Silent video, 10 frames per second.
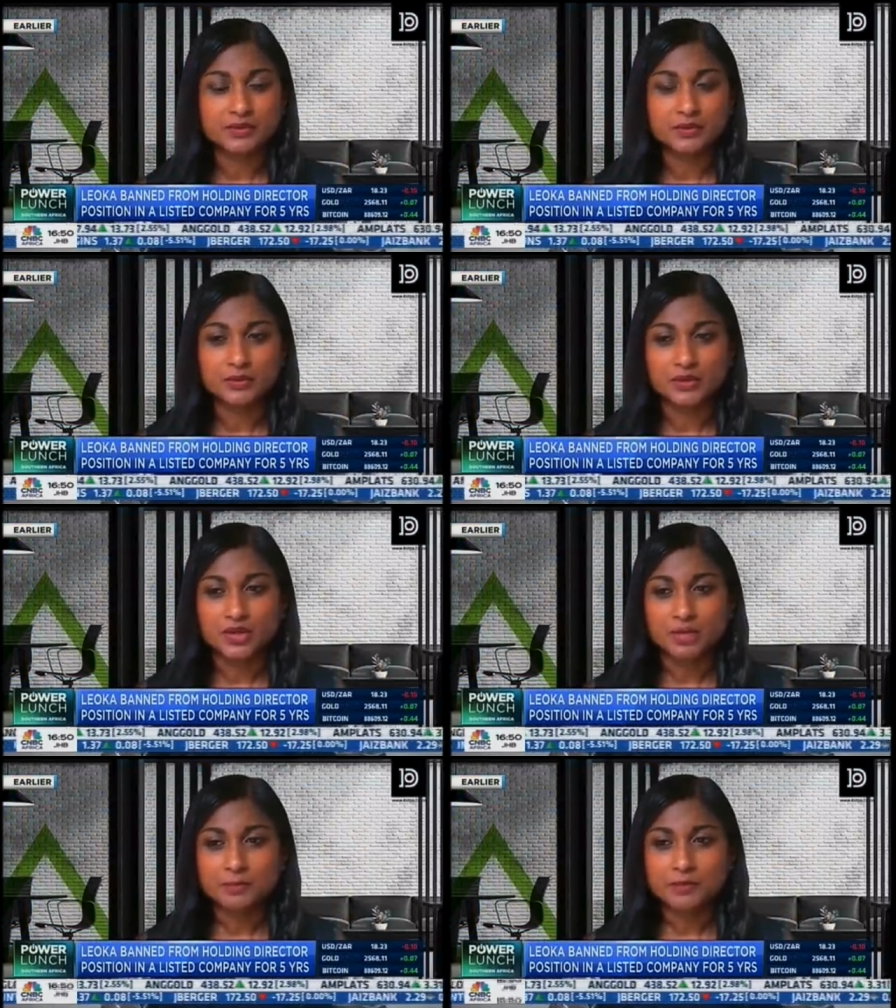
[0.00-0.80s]

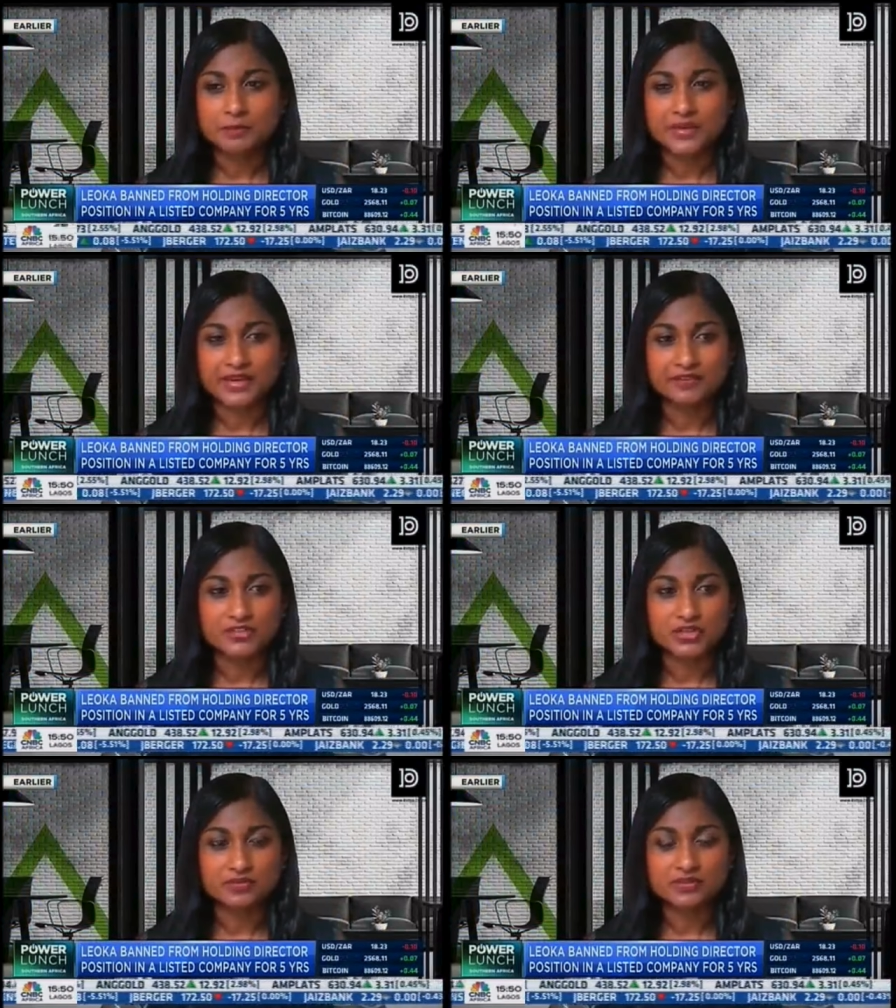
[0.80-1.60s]
So people may
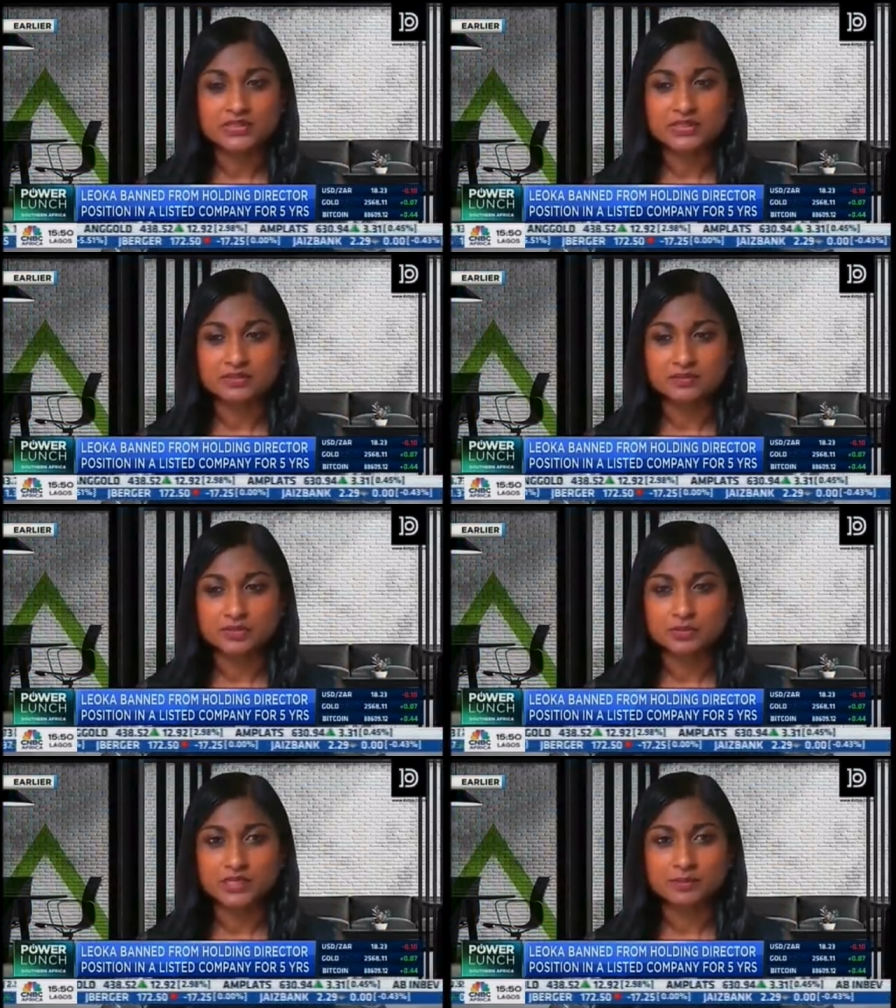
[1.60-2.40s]
have general
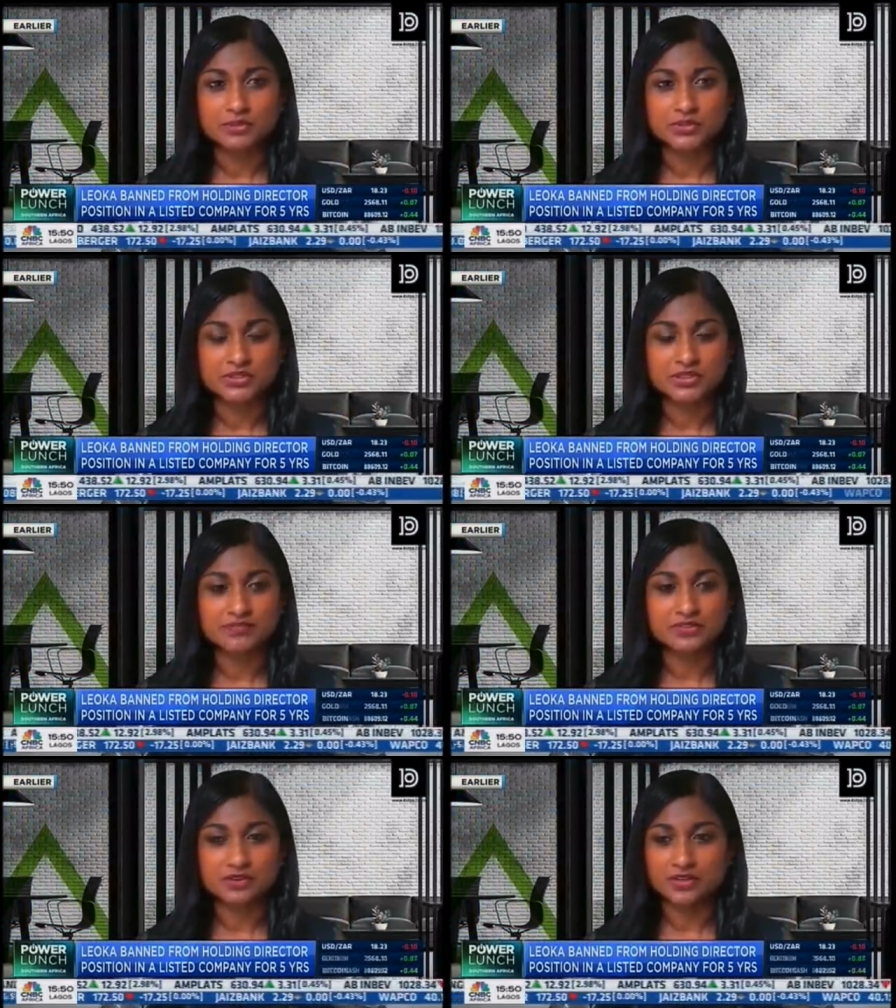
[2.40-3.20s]
skills to be able to
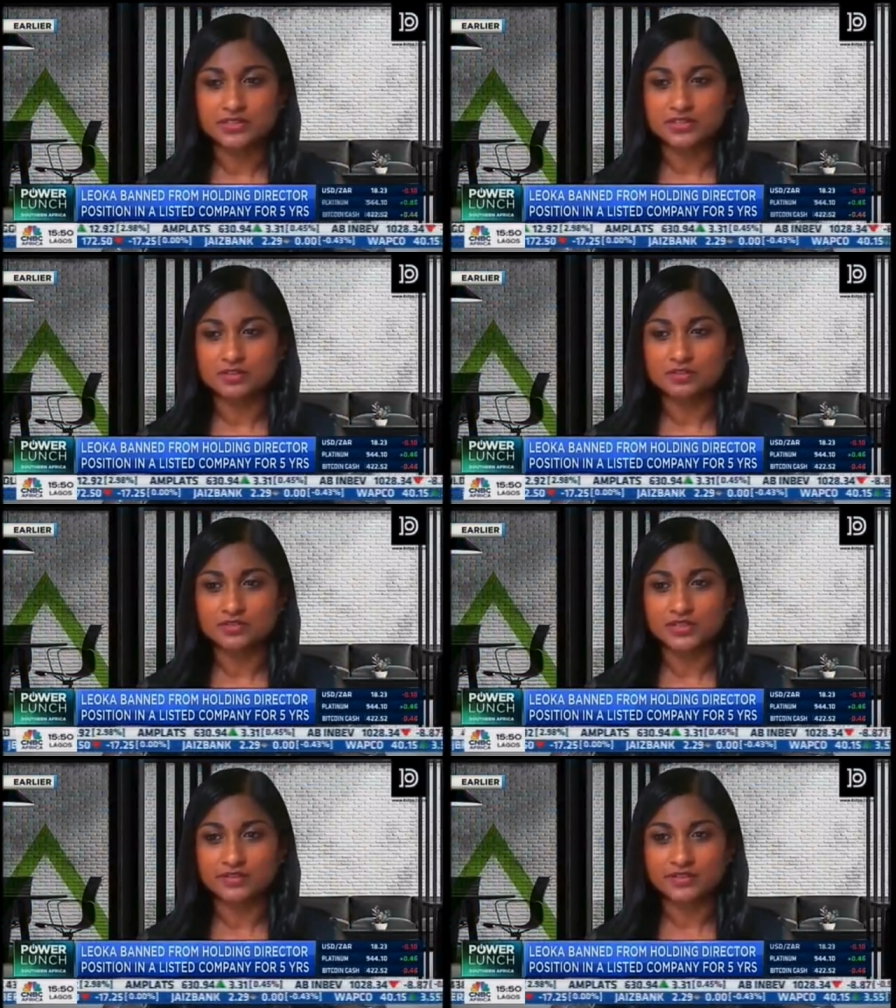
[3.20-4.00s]
serve as
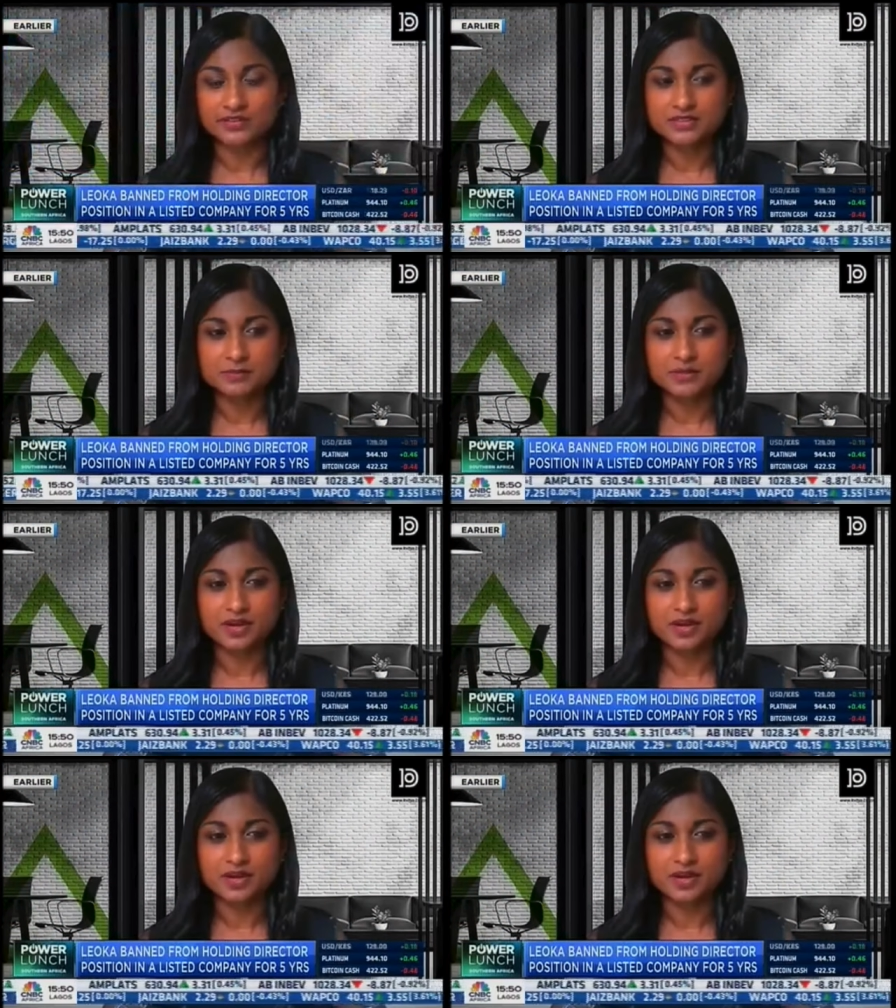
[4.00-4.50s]
non-executive directors,